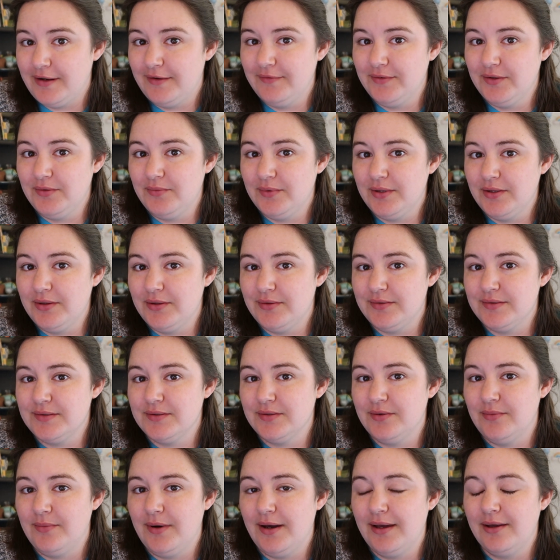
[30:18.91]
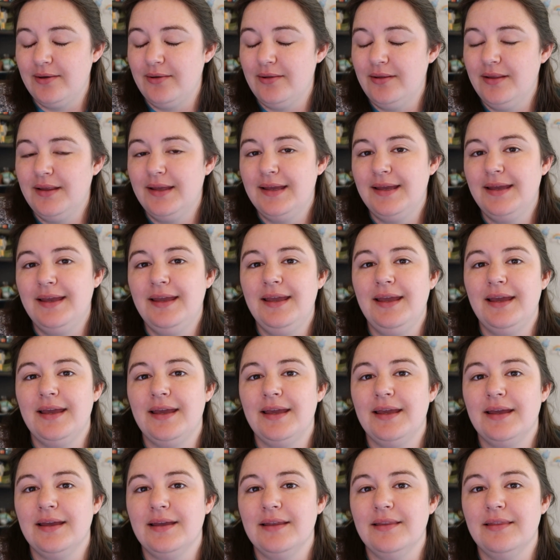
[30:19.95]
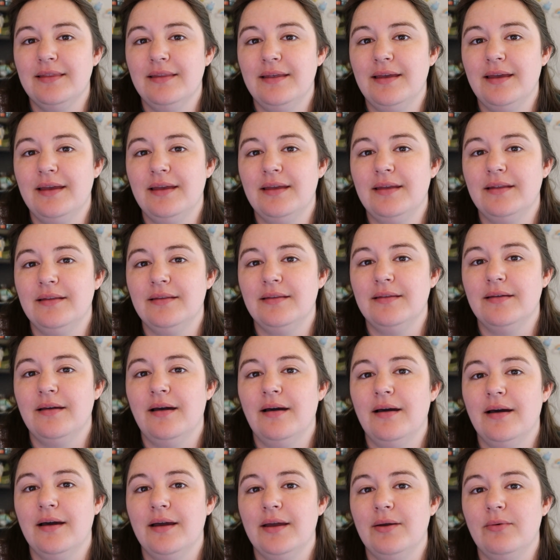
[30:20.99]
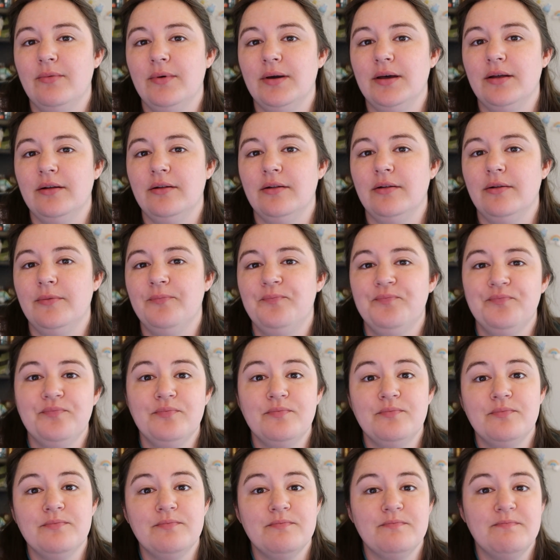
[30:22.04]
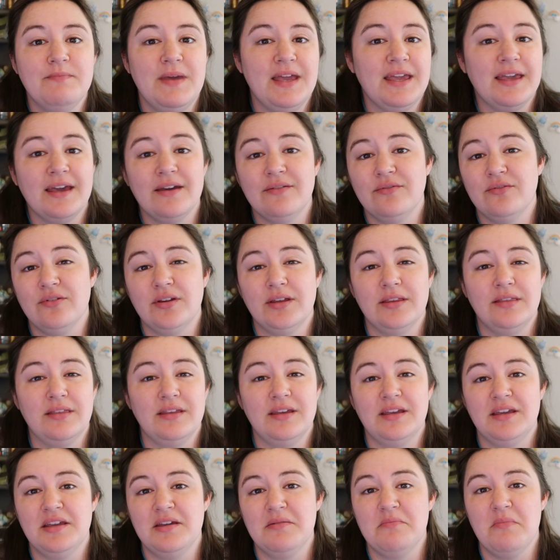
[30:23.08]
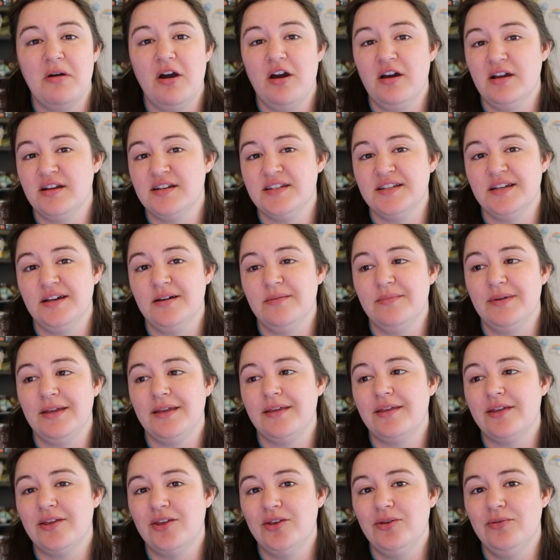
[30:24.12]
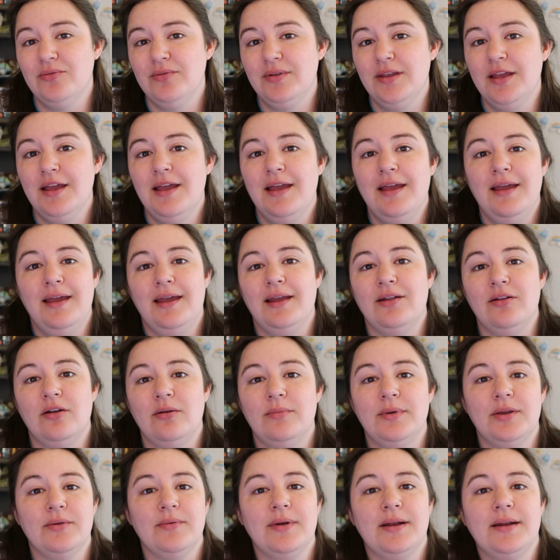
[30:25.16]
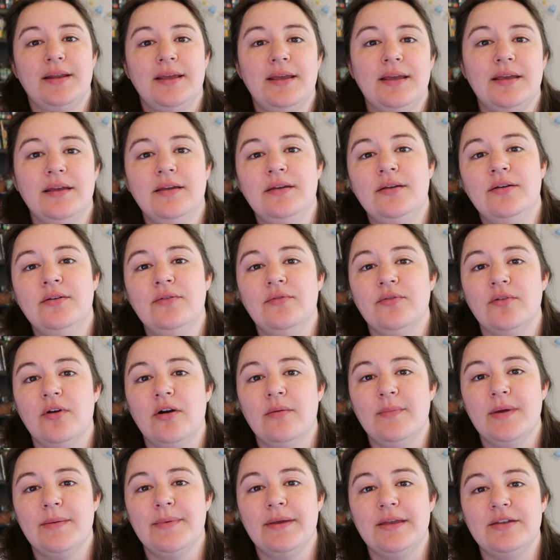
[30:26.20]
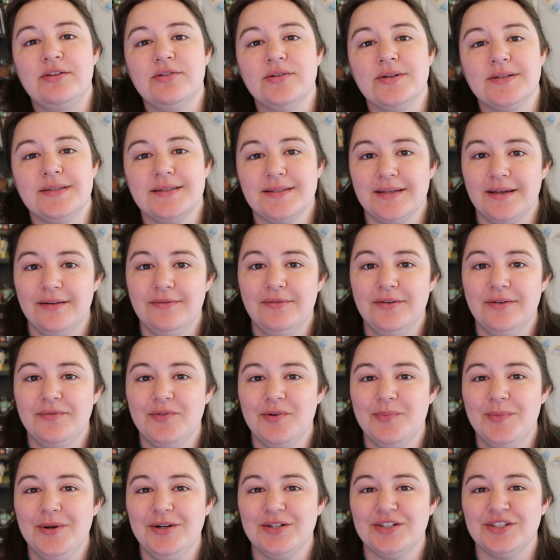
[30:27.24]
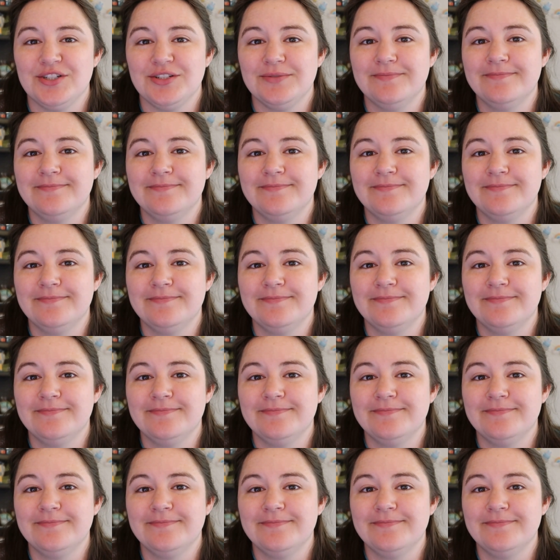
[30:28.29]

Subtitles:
I haven't done one of those in a while. And then I will make everything mocked up and cute, and I'll be ready for all my Patreon stuff for March.